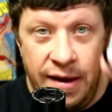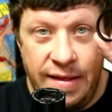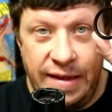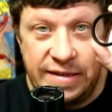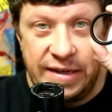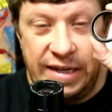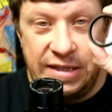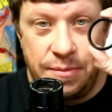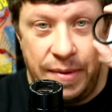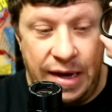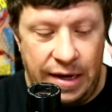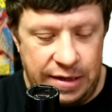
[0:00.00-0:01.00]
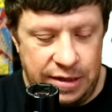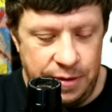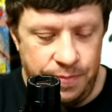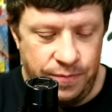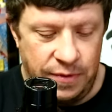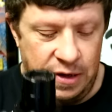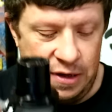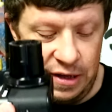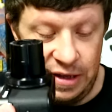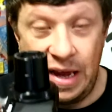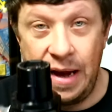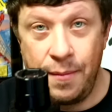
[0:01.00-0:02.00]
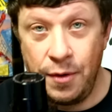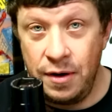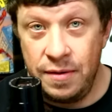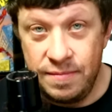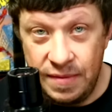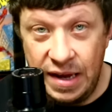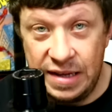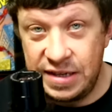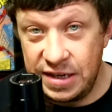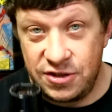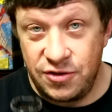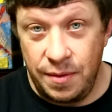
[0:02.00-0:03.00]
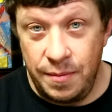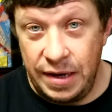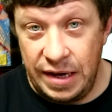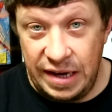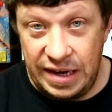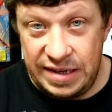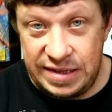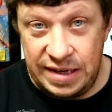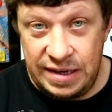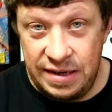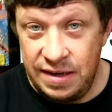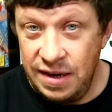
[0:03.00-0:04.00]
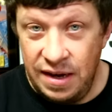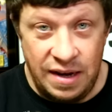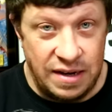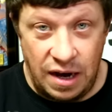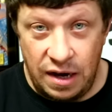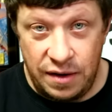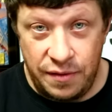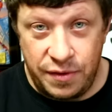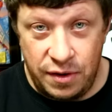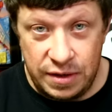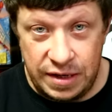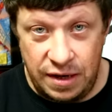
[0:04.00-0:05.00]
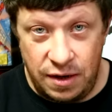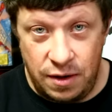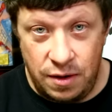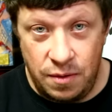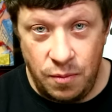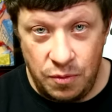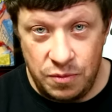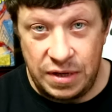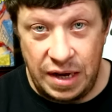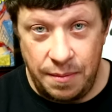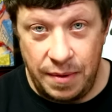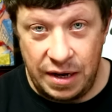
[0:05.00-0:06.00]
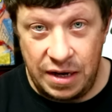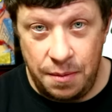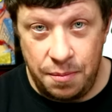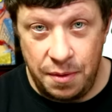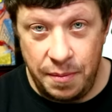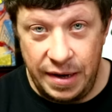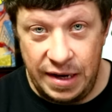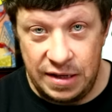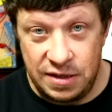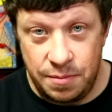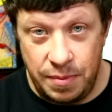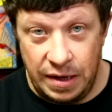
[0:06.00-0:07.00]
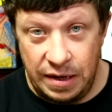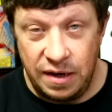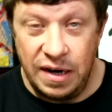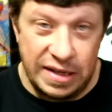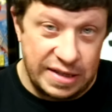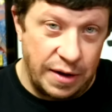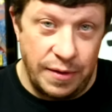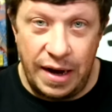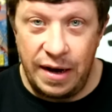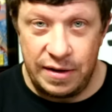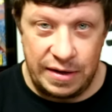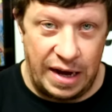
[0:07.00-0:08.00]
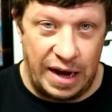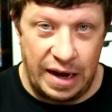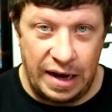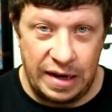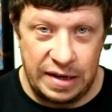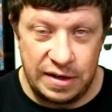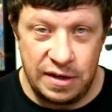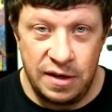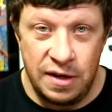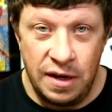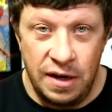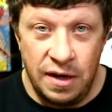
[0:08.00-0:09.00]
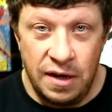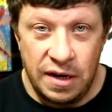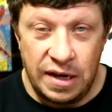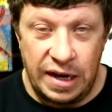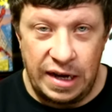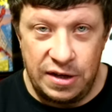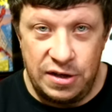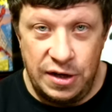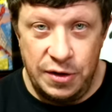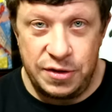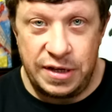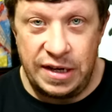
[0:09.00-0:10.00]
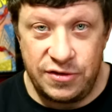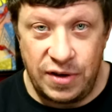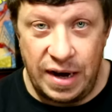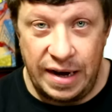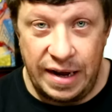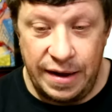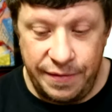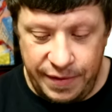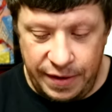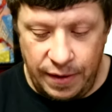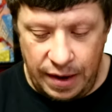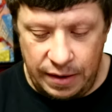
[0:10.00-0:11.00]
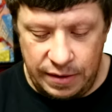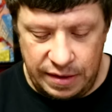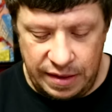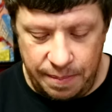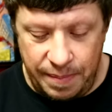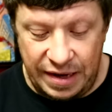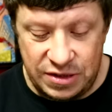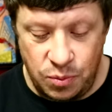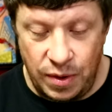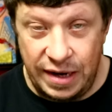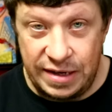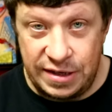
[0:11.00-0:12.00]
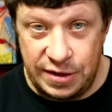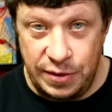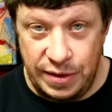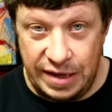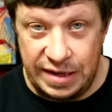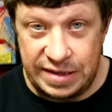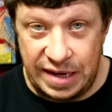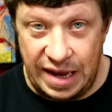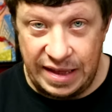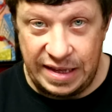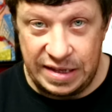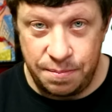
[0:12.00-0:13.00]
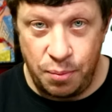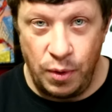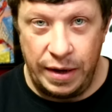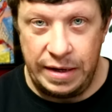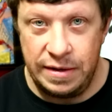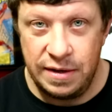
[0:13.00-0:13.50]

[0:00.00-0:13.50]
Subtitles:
this Lensmate to the camera. It's extremely easy, not difficult at all. Won't take but a couple of minutes, but let's go down and get in close try to figure out the best way to do this at this point.